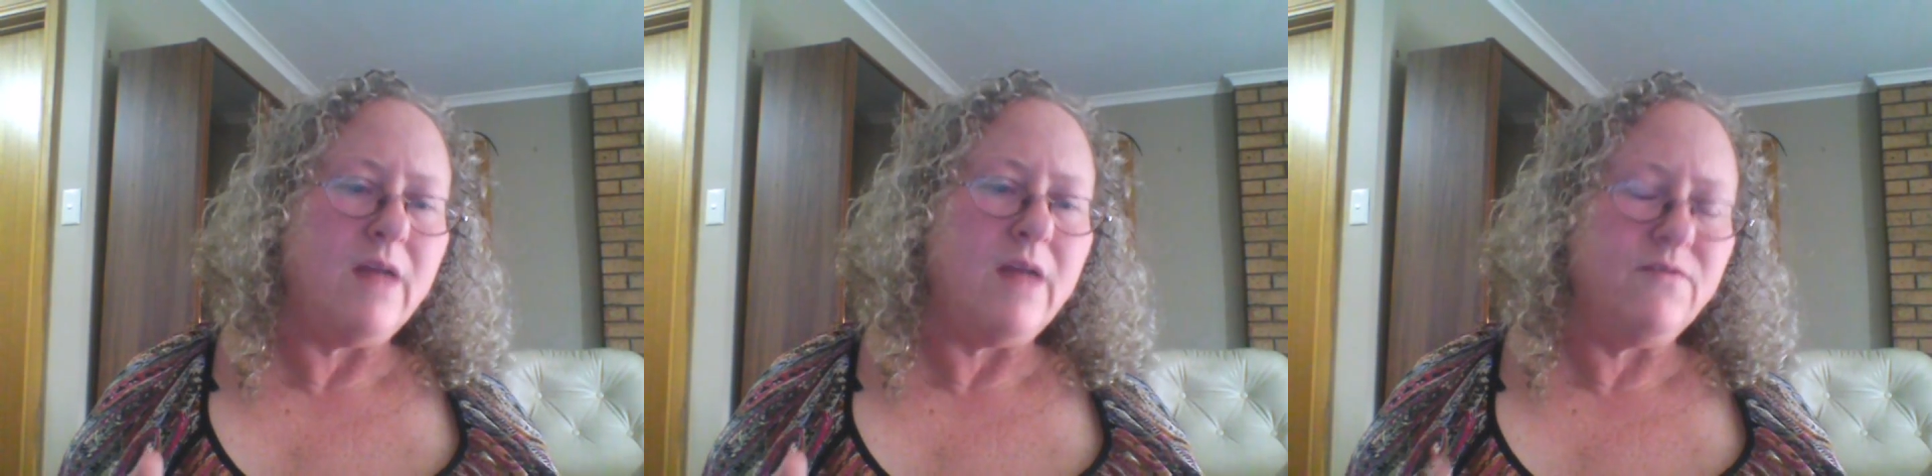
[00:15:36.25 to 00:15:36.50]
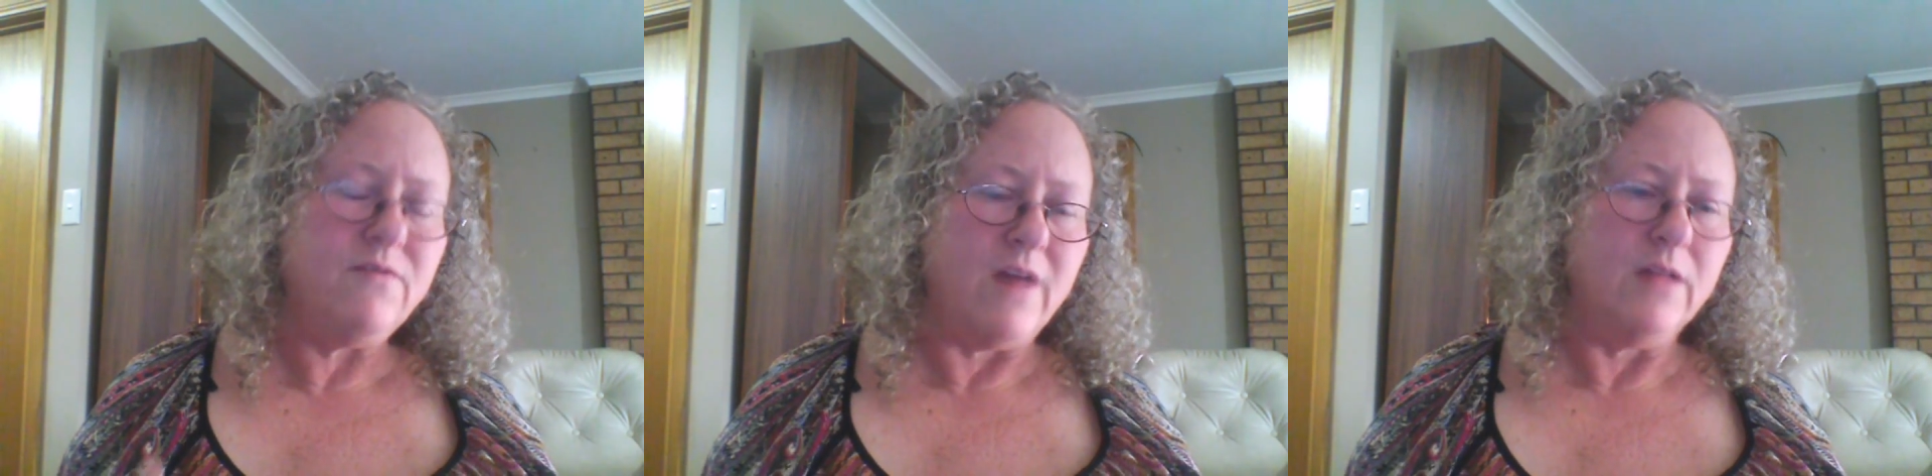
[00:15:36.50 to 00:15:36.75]

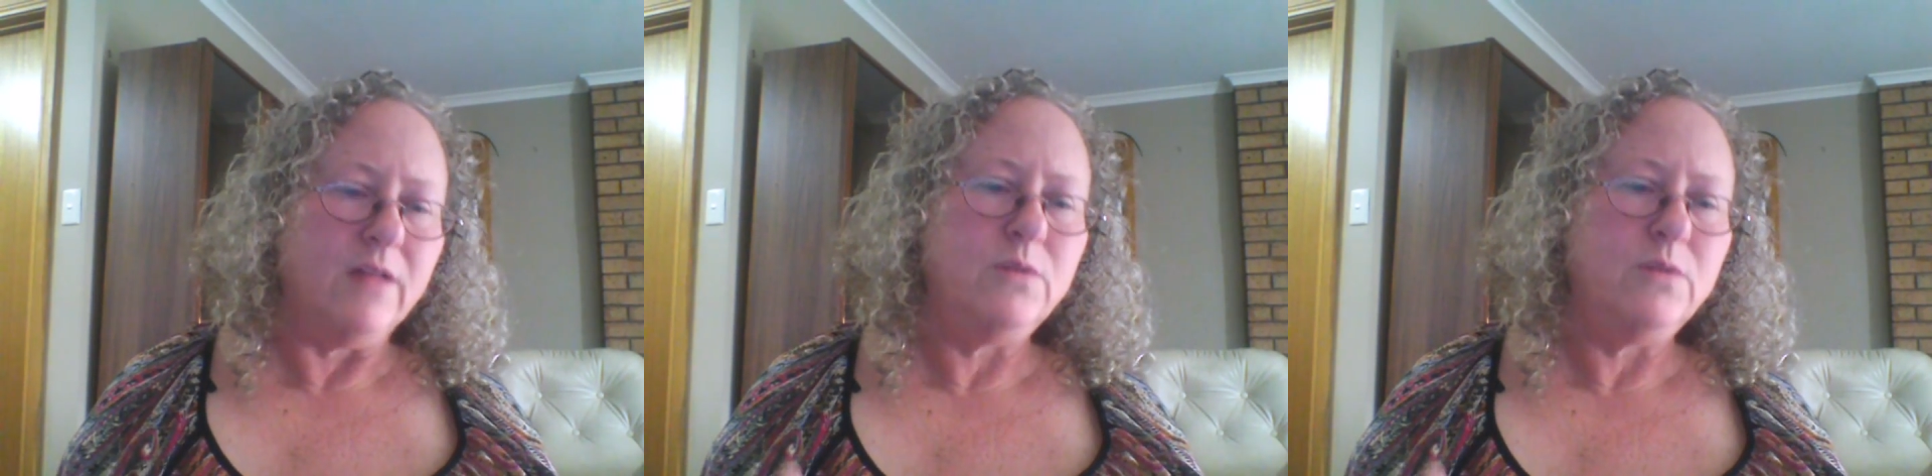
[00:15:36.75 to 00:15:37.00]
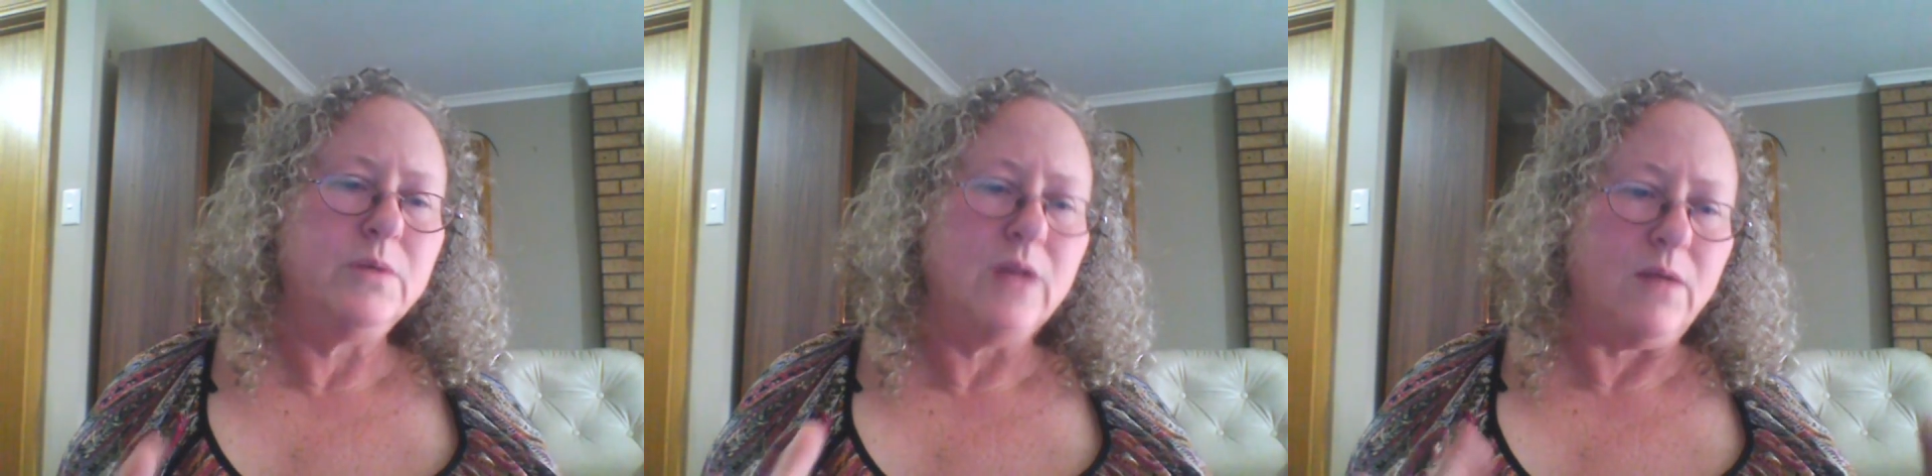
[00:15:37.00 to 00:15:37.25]
and
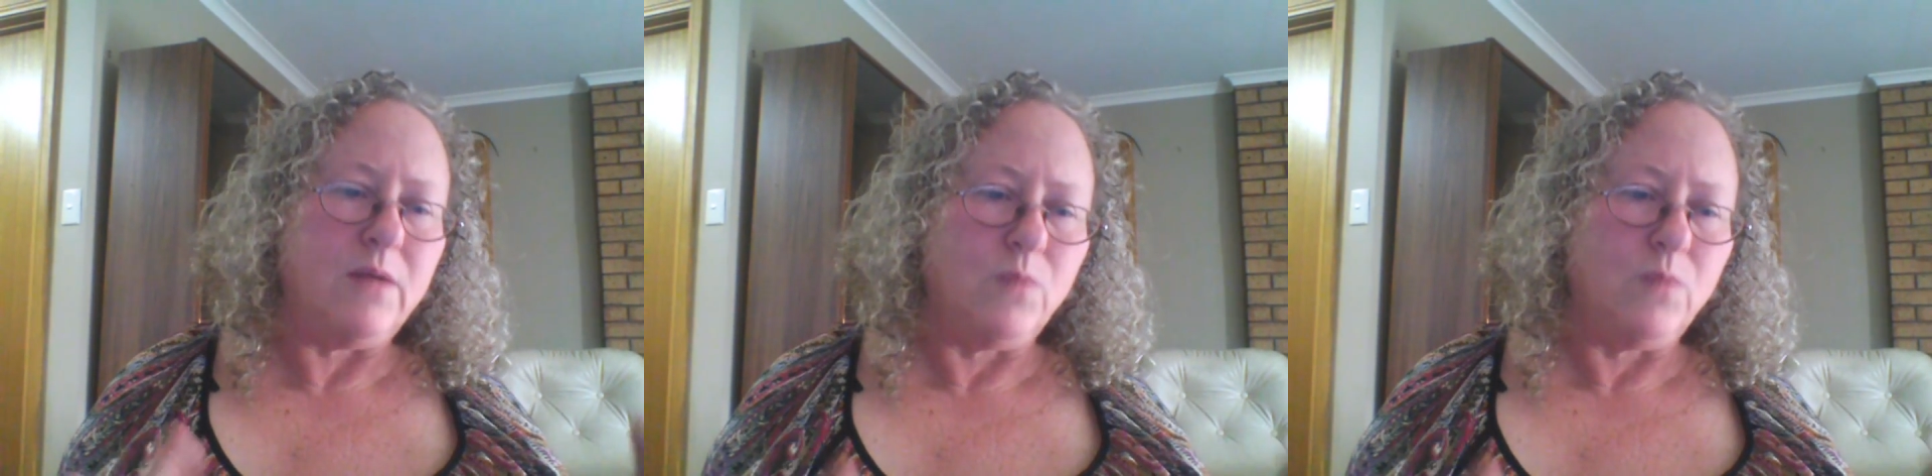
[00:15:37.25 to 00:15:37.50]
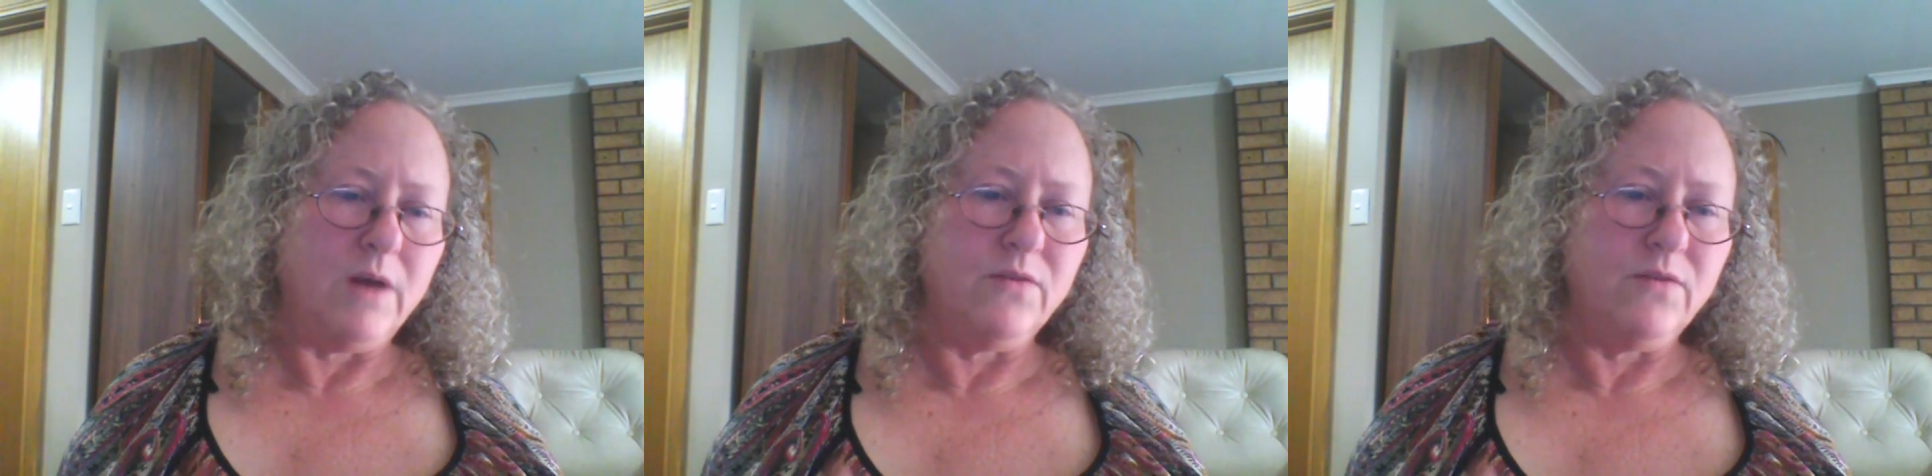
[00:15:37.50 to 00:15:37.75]
valuable and
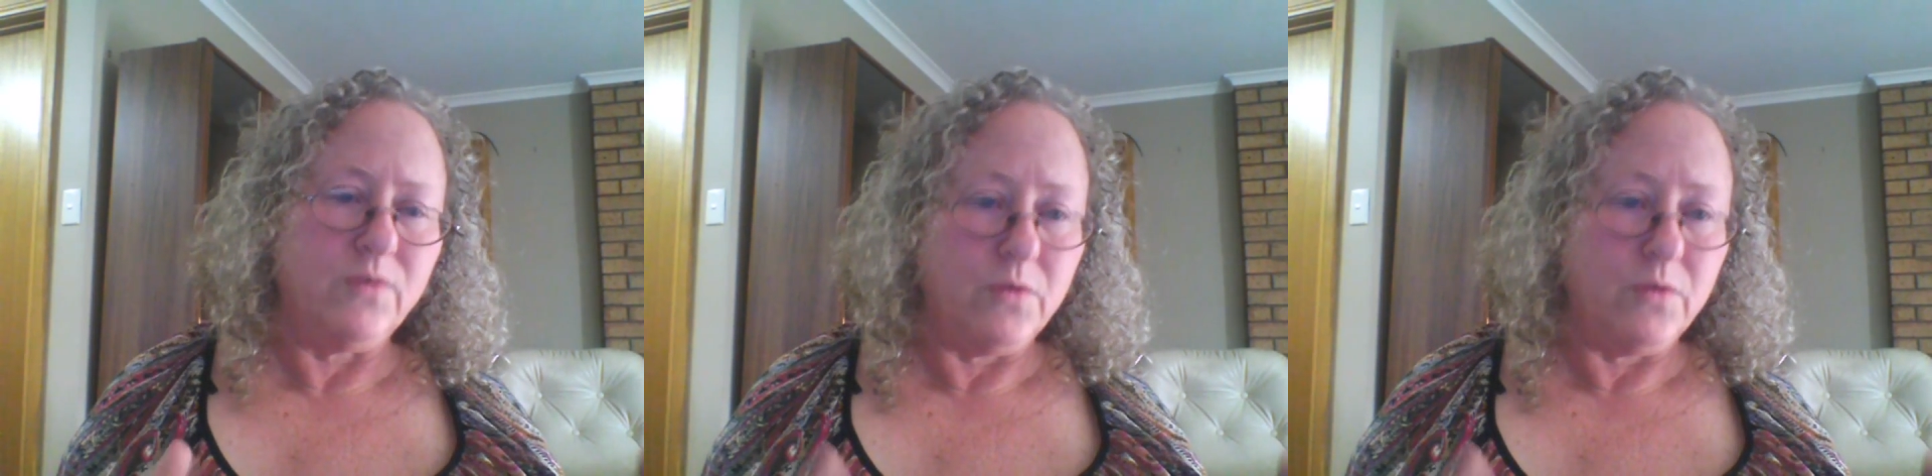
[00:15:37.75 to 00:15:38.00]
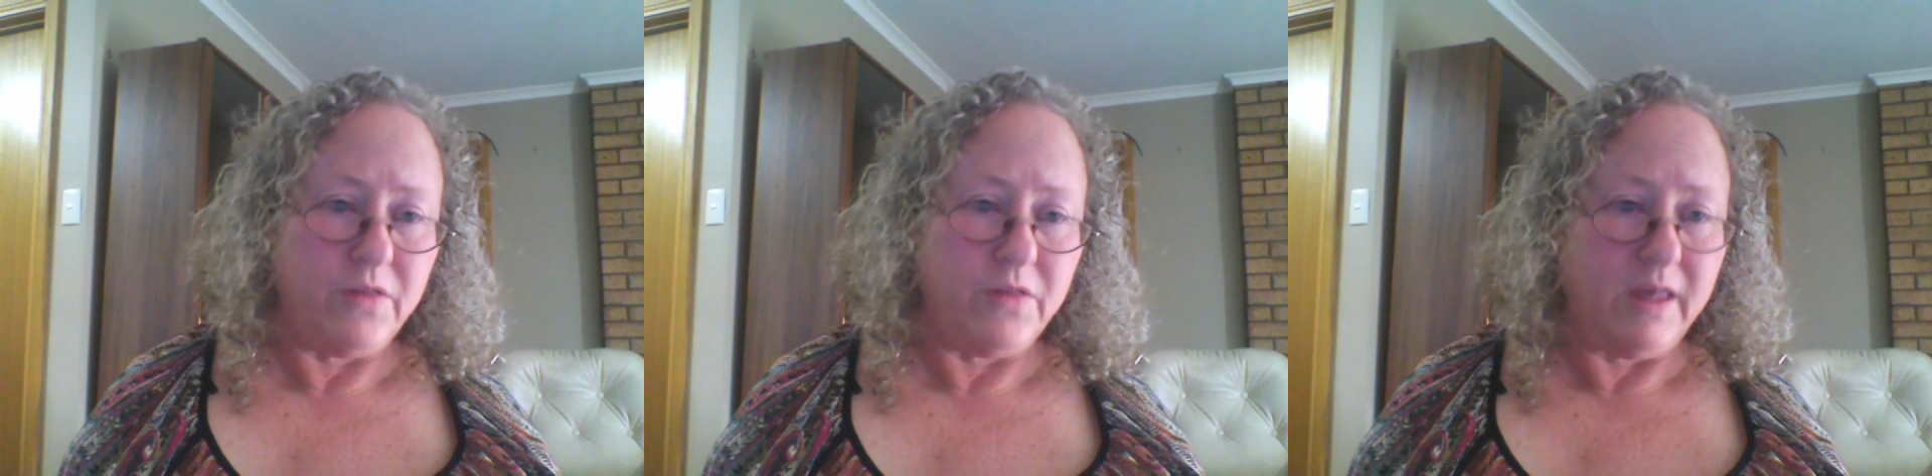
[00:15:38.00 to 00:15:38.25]
wonderful
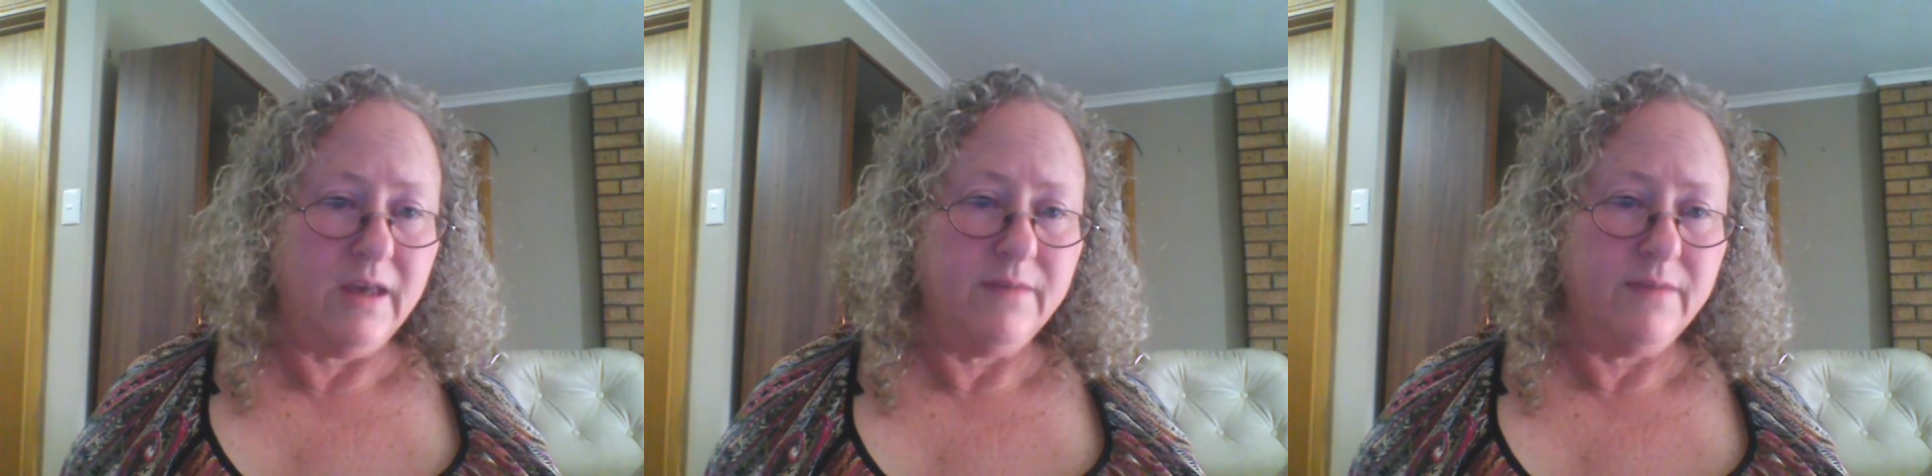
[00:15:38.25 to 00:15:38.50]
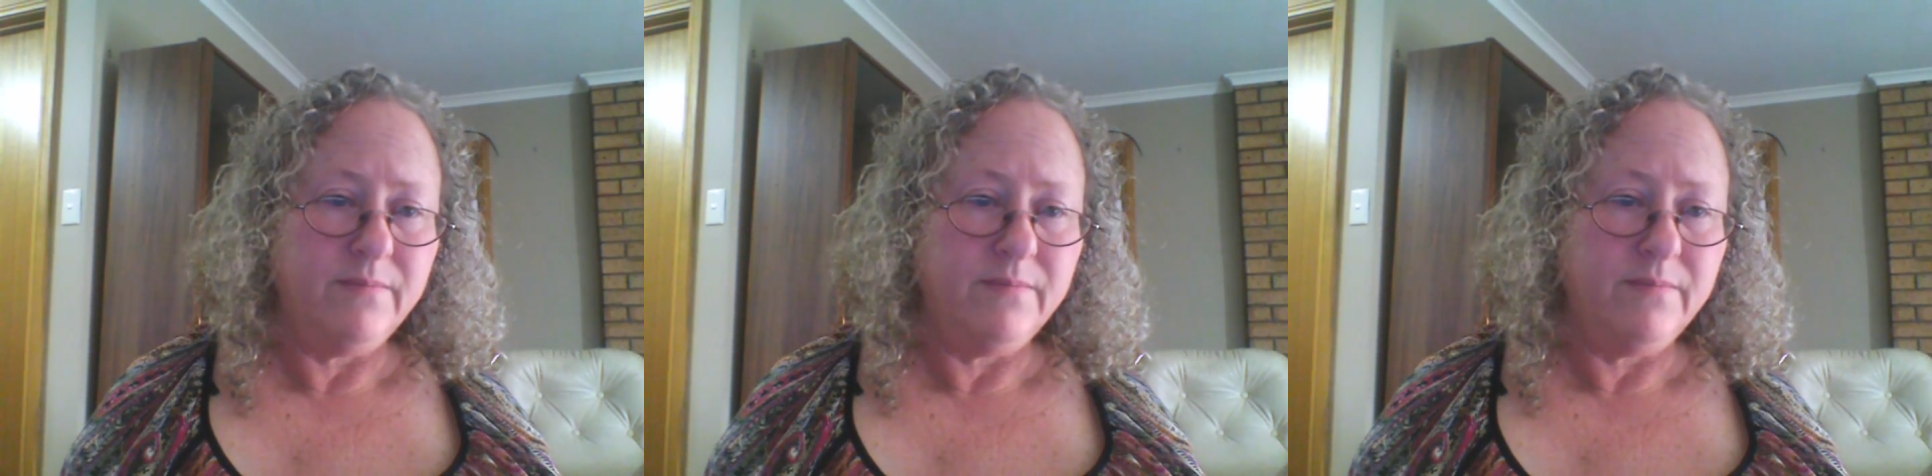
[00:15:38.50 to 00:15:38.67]
thing.